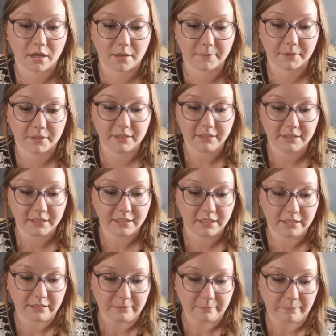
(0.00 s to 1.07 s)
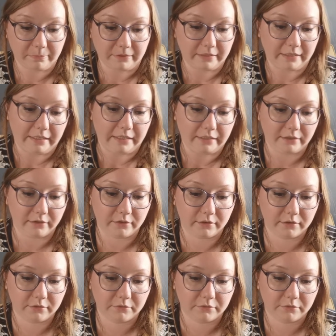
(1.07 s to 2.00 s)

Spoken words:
I'm gonna say it's plant.